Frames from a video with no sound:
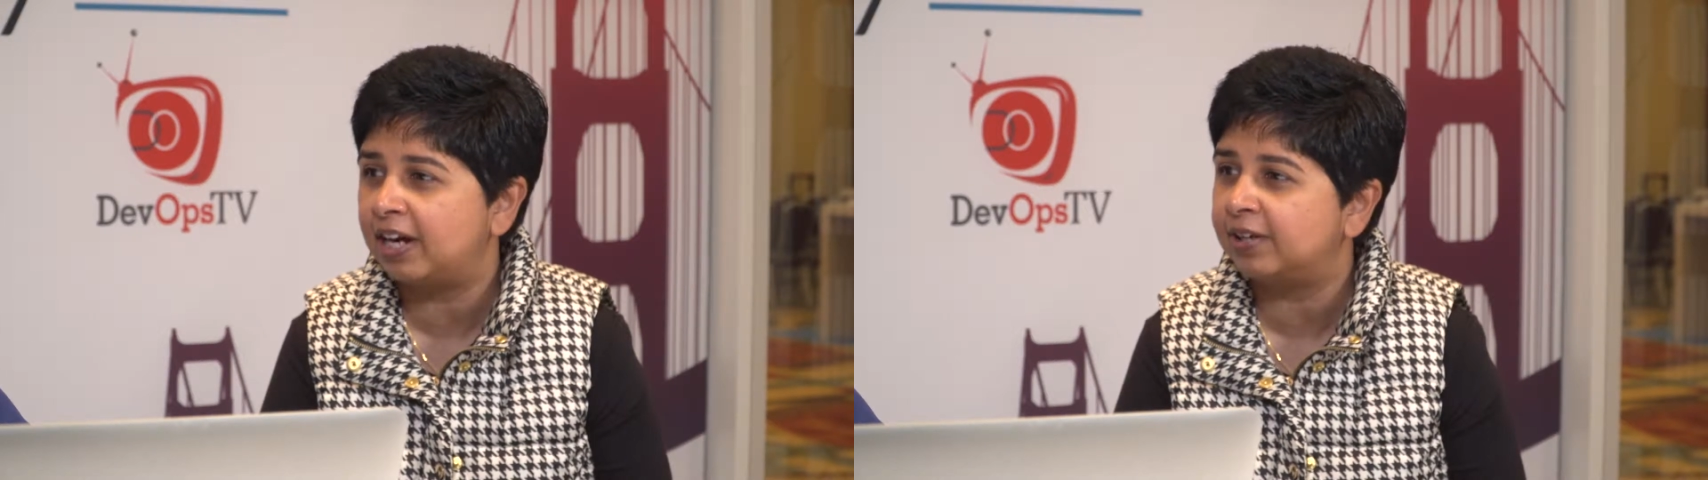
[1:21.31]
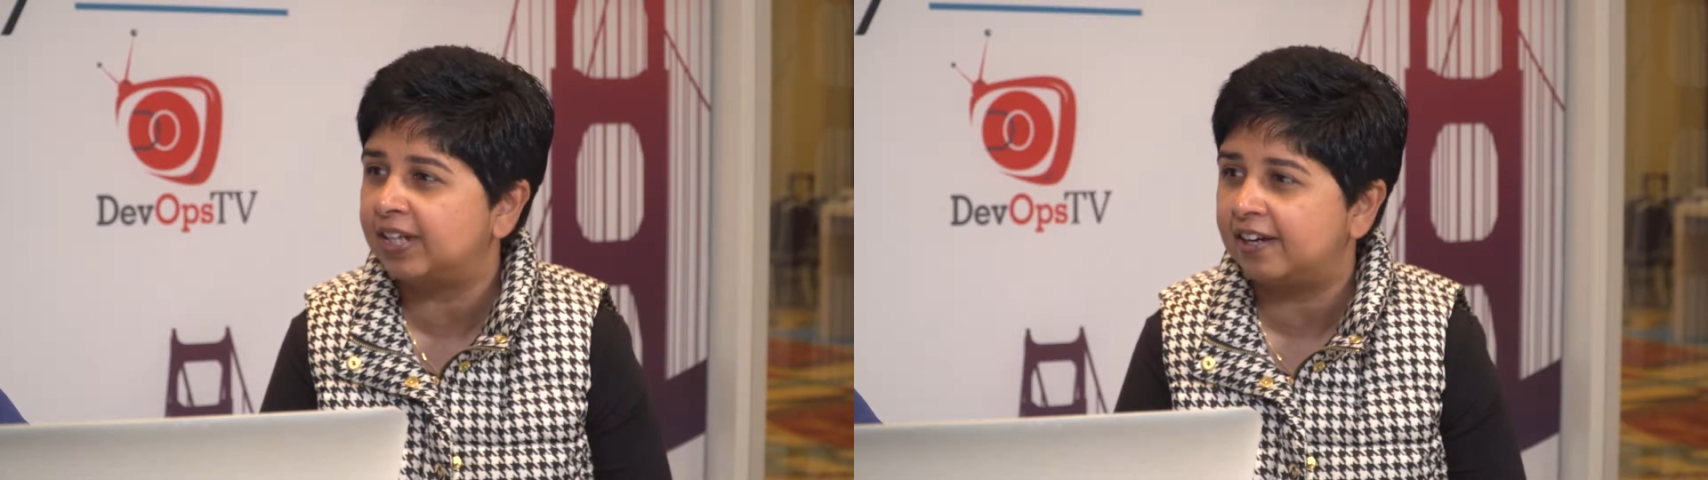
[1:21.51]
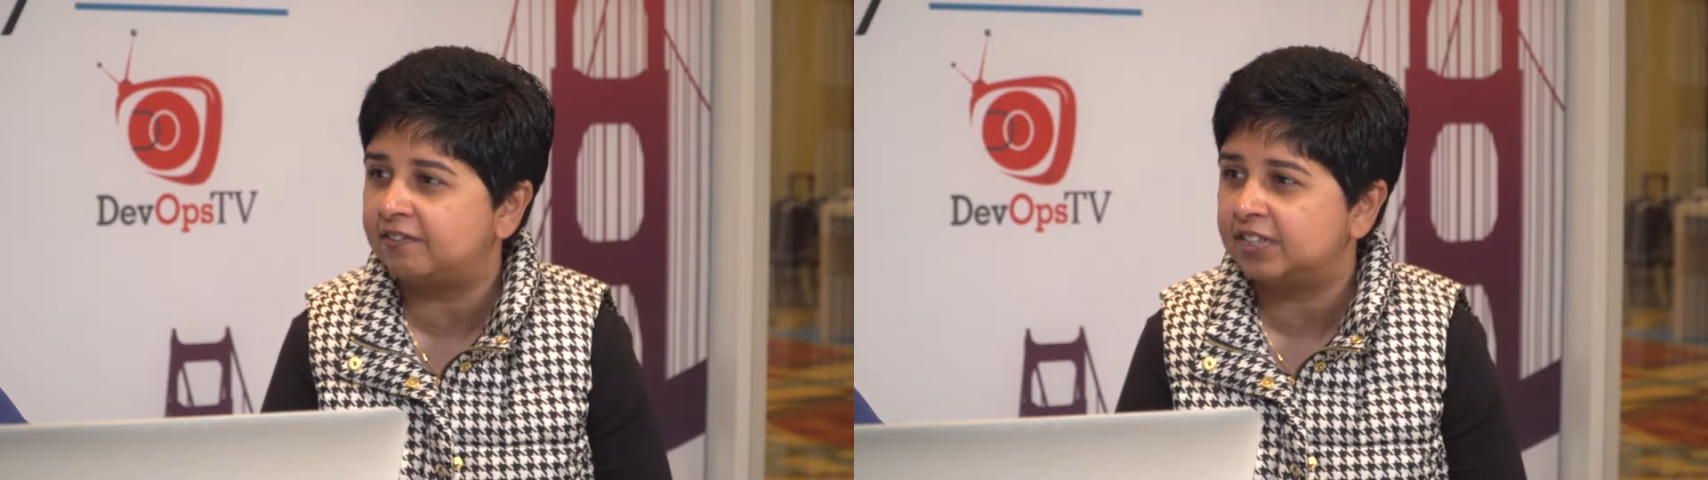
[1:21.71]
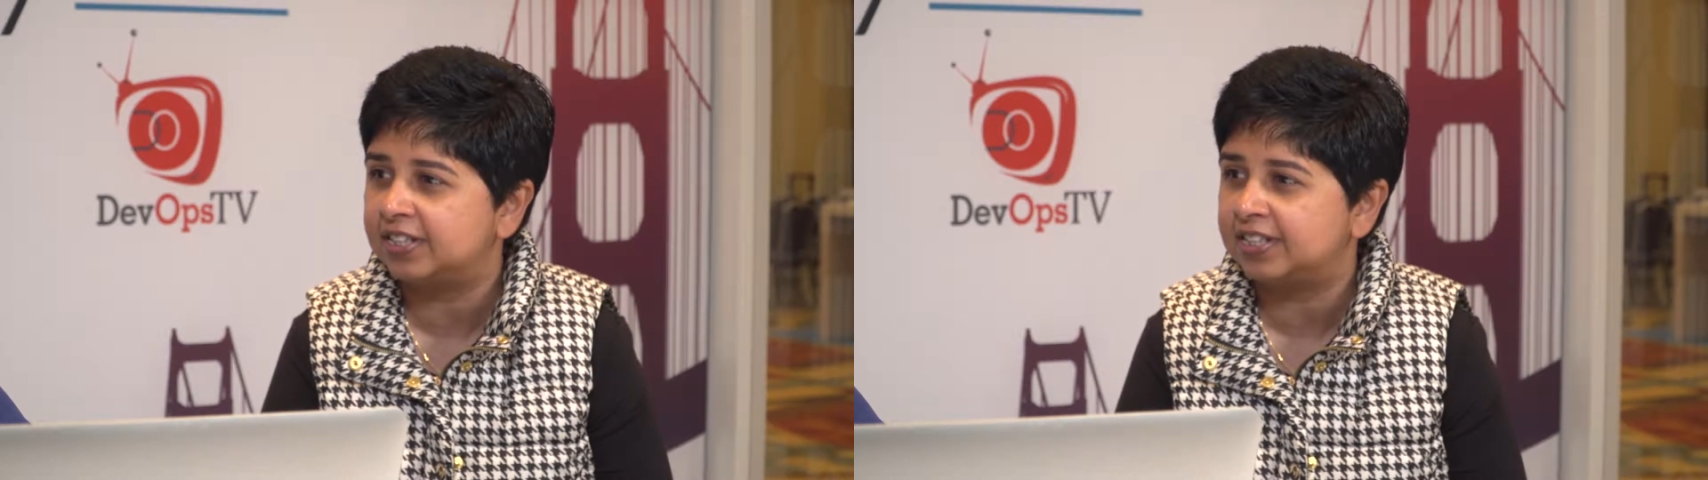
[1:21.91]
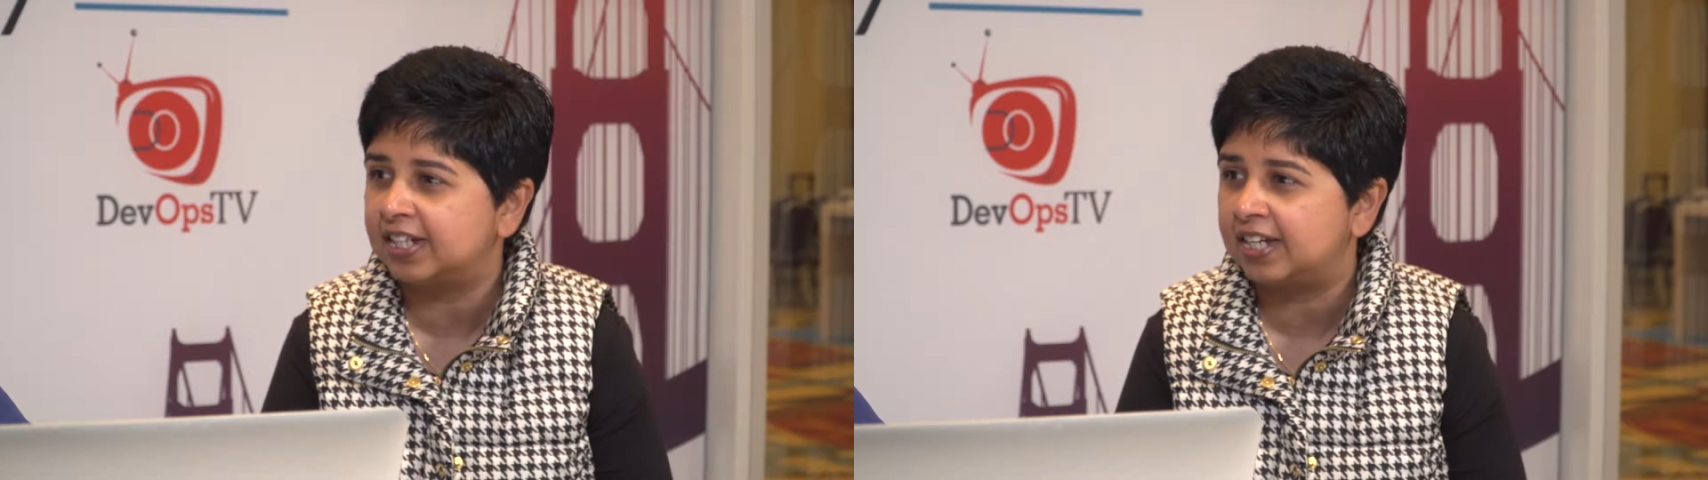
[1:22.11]
Eric
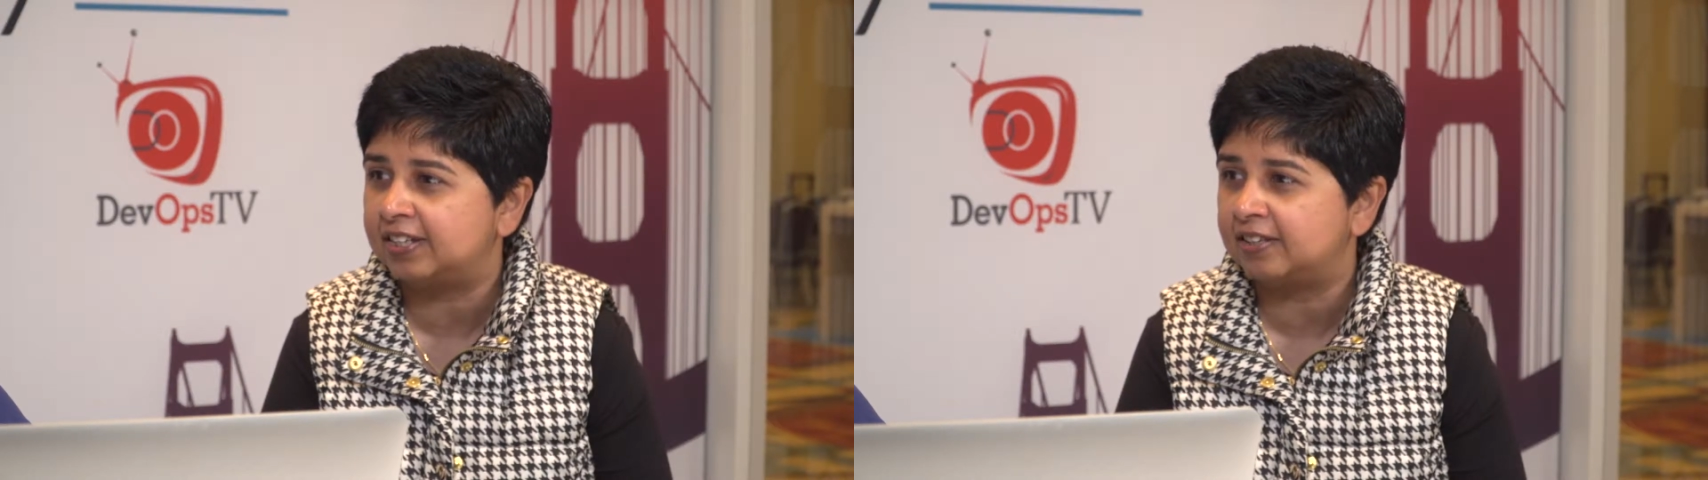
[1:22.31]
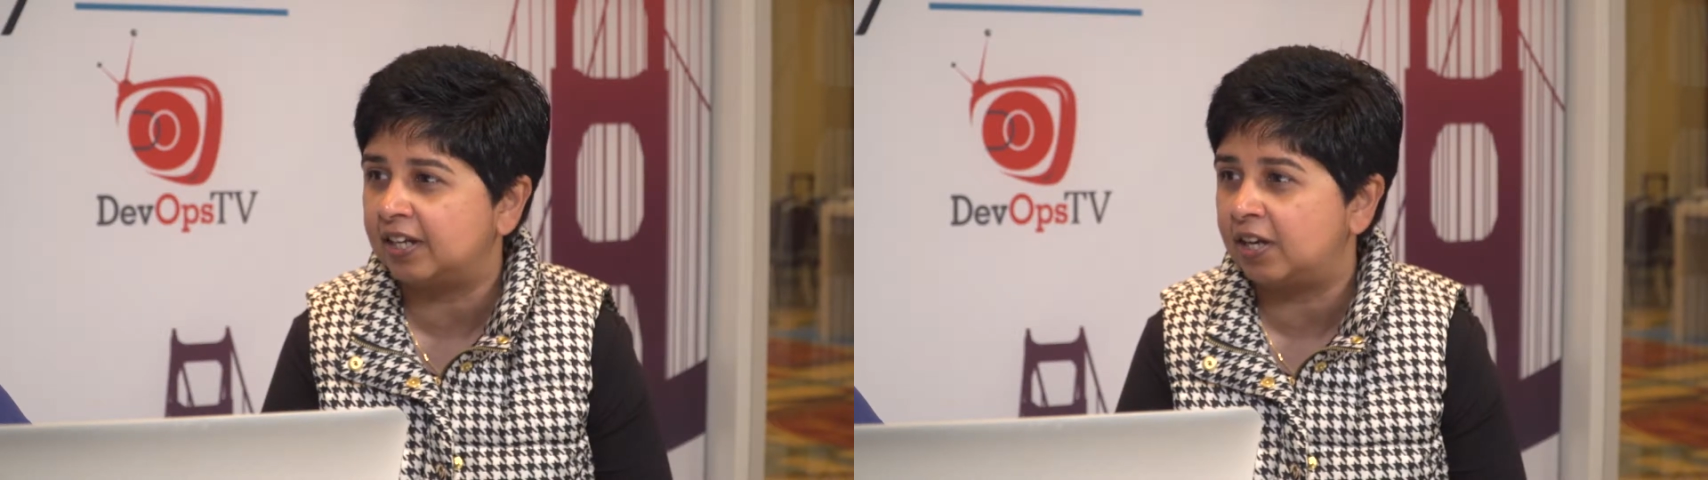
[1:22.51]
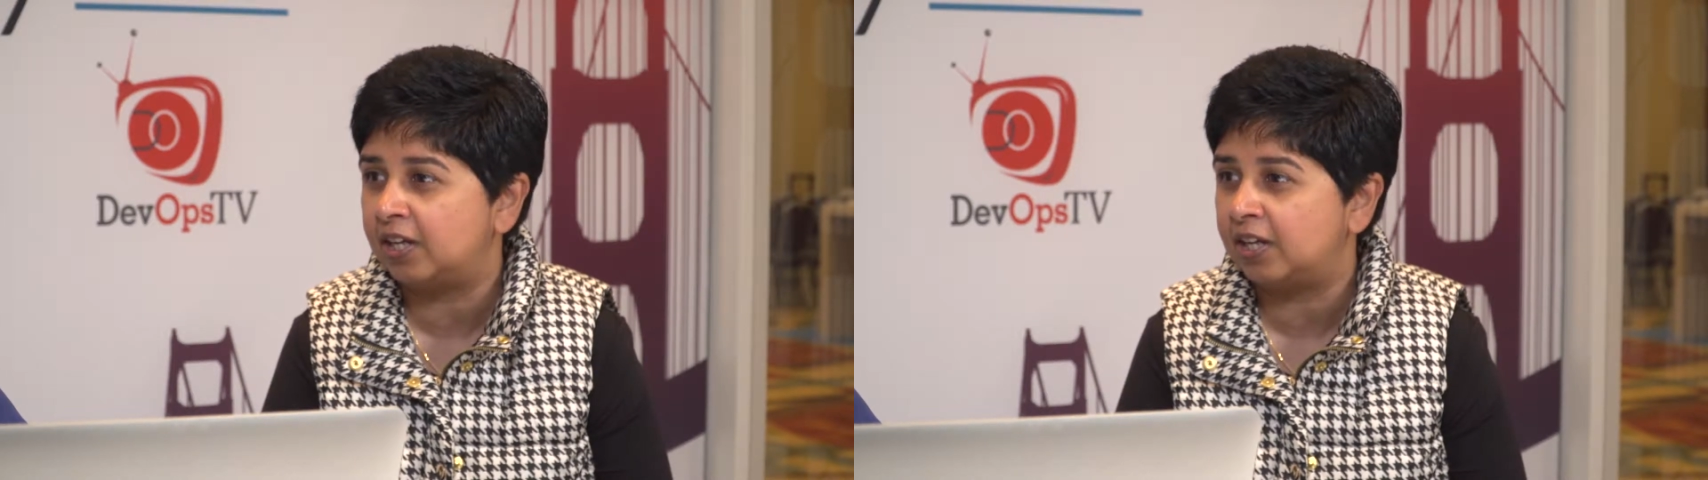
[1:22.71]
Evans and